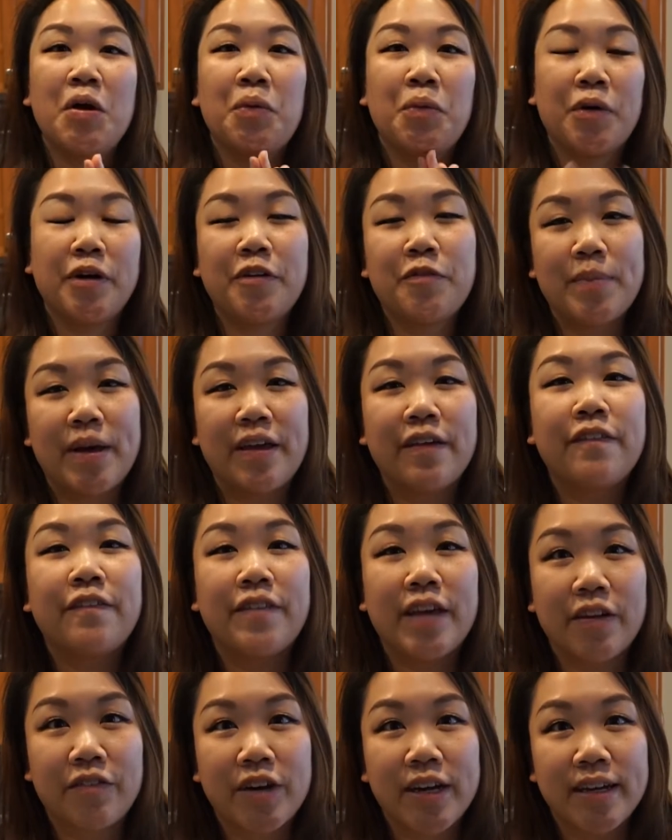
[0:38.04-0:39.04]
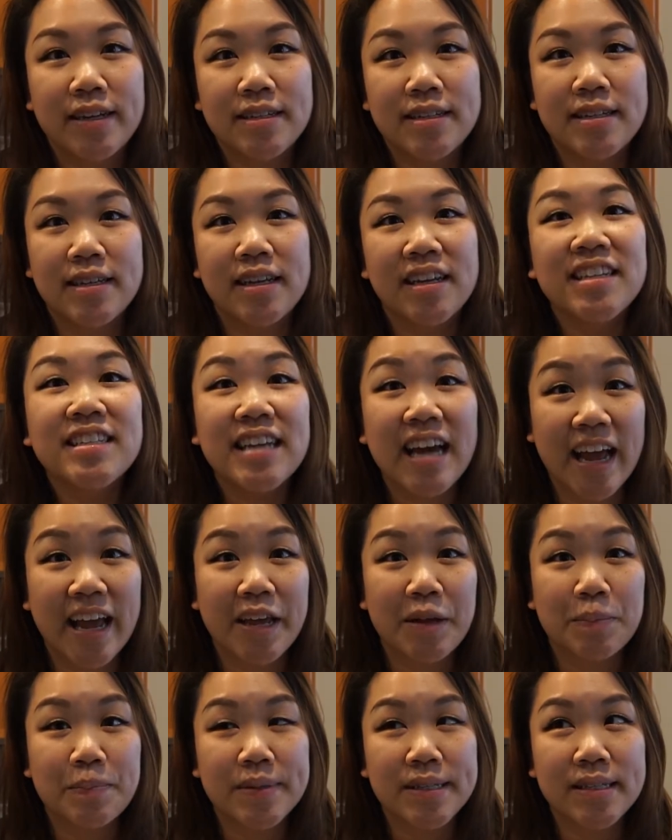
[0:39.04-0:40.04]
One of my favorite
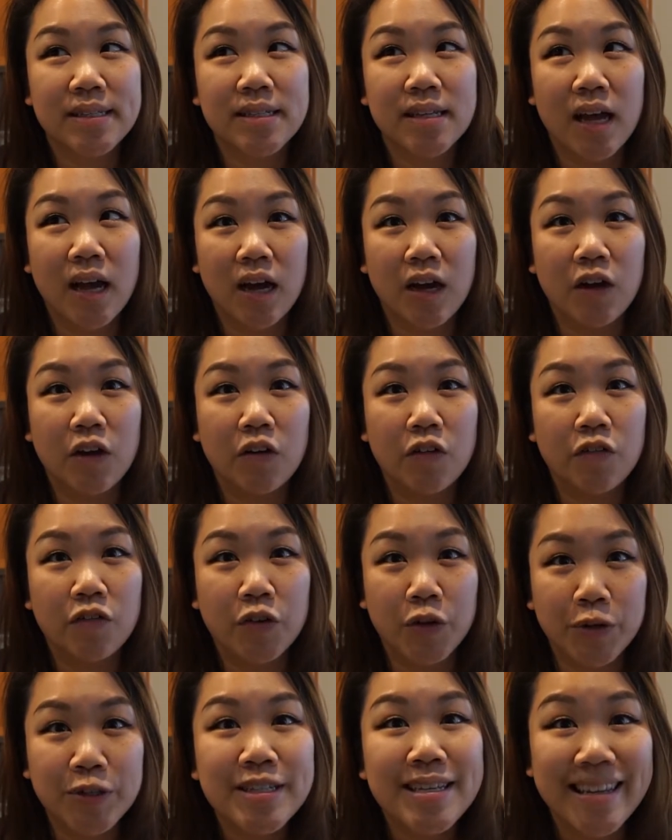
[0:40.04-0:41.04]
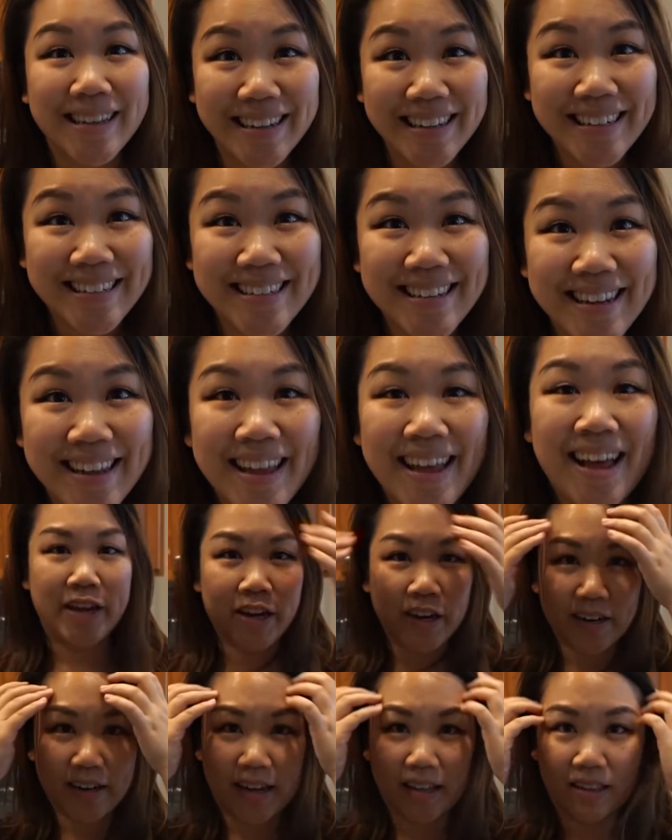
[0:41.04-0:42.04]
types of food to eat.
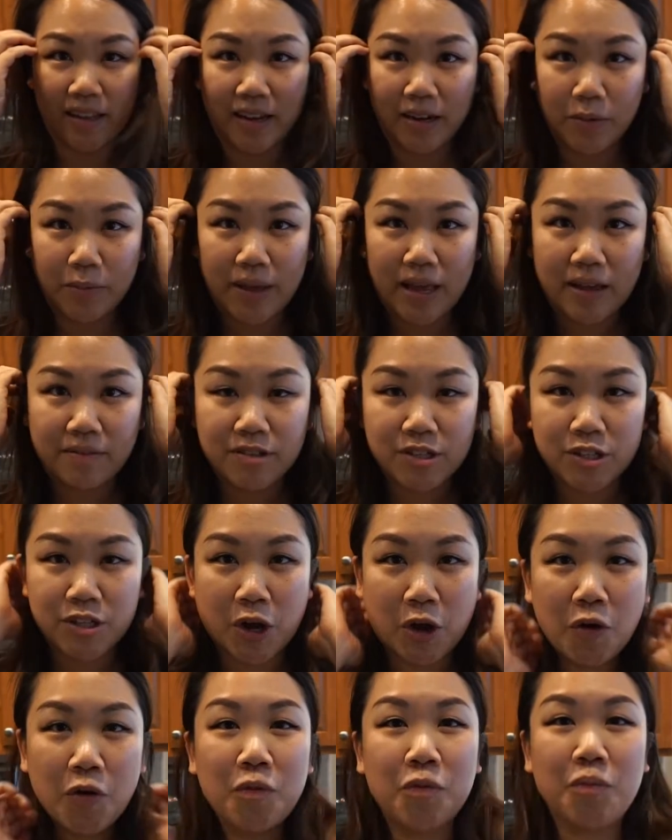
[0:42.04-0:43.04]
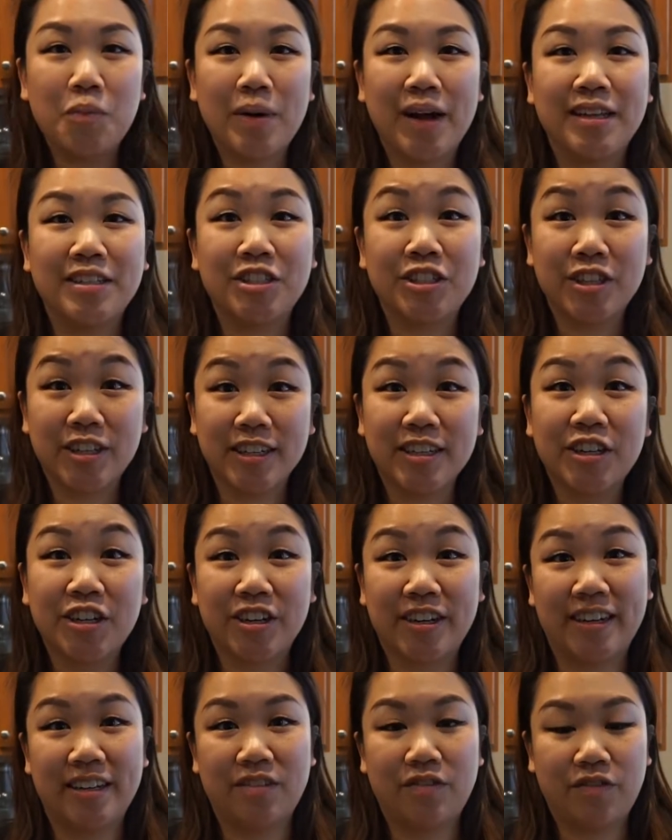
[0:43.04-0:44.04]
Here in Atlanta, we have so much good
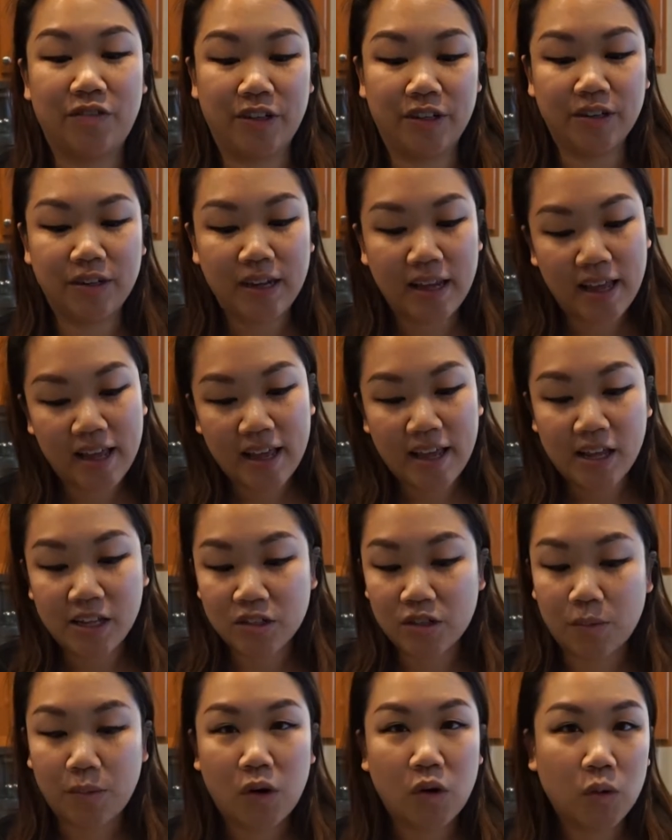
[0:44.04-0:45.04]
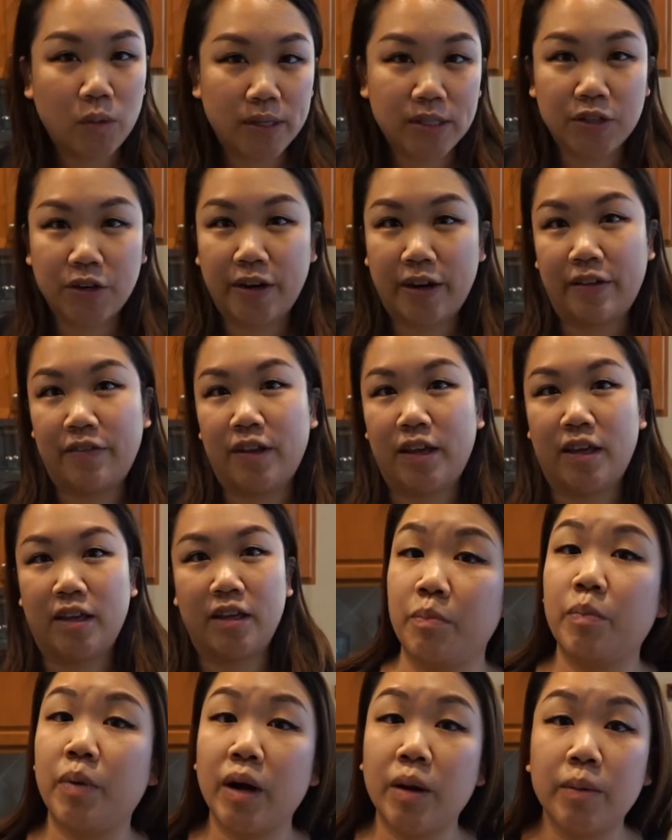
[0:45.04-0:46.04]
Korean food, so I'm always craving
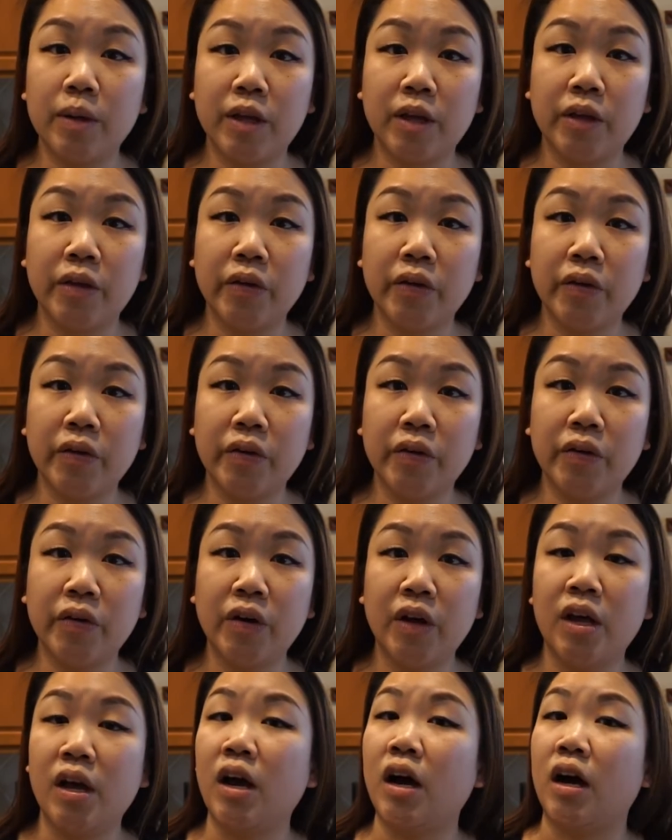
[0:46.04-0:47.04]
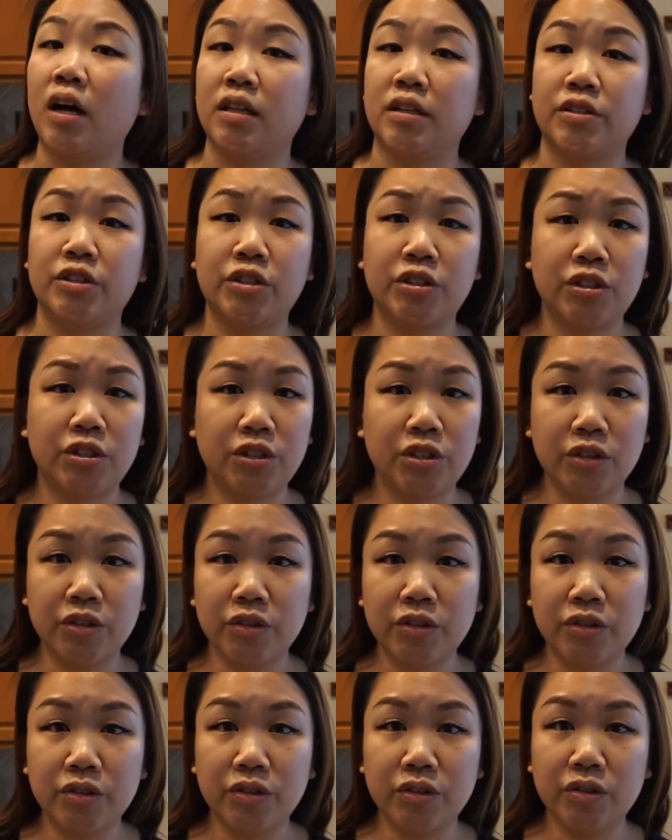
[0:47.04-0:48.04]
it. Barbecue, all the
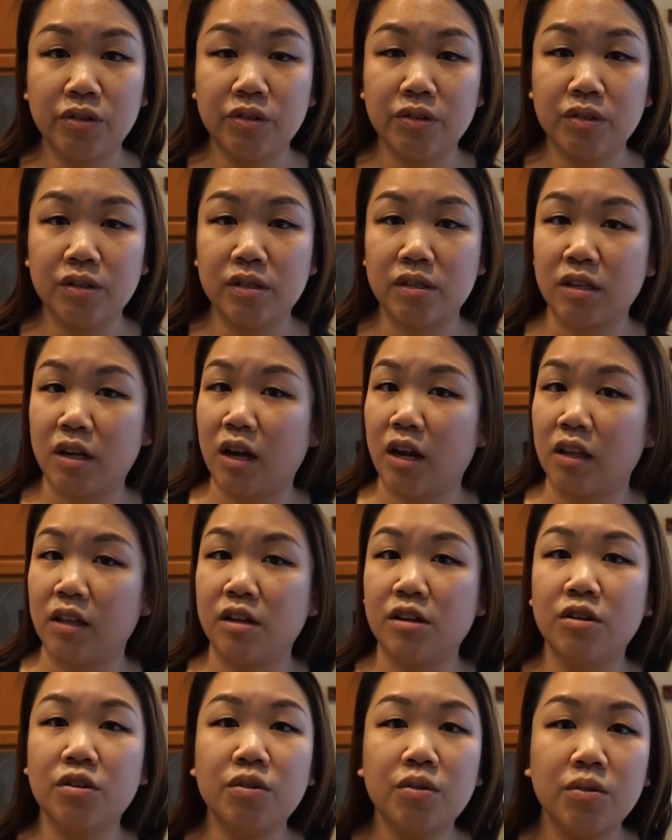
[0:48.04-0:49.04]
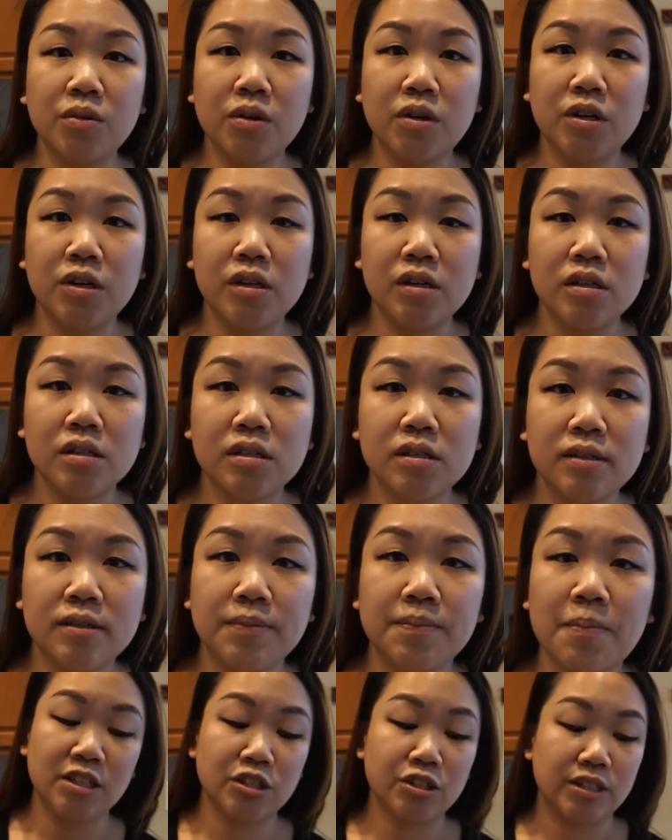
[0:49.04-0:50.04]
stews, all the noodles.
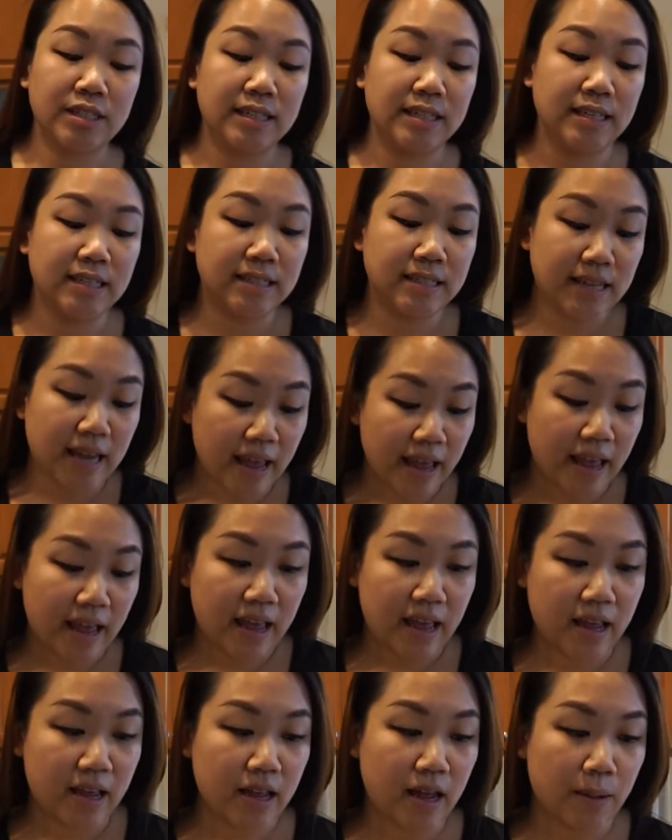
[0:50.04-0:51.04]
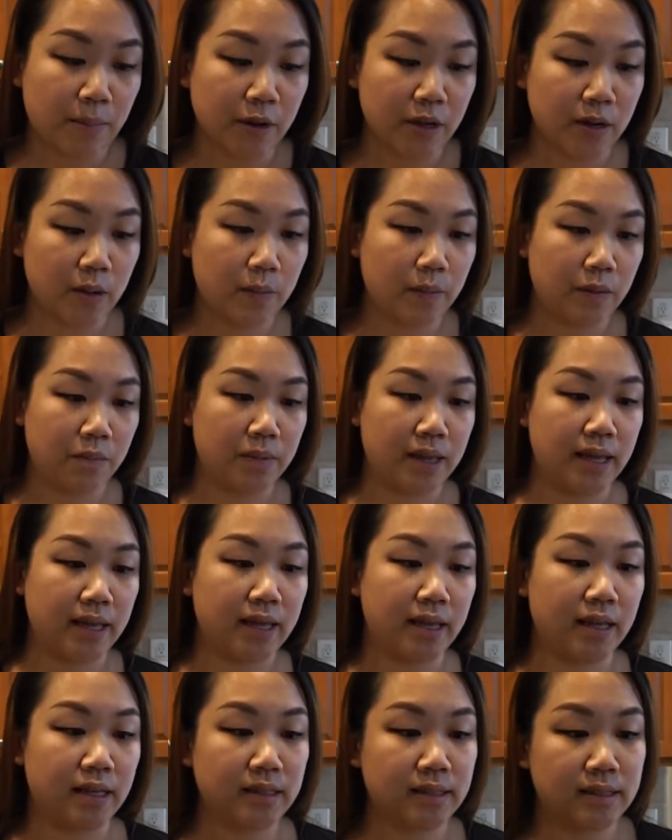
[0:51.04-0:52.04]
So today, I'm gonna be
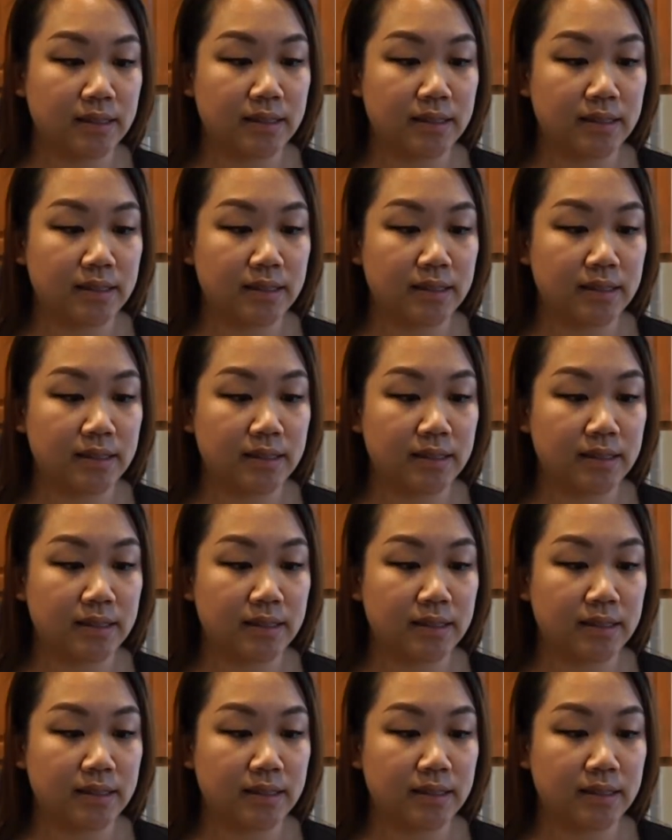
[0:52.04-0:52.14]
making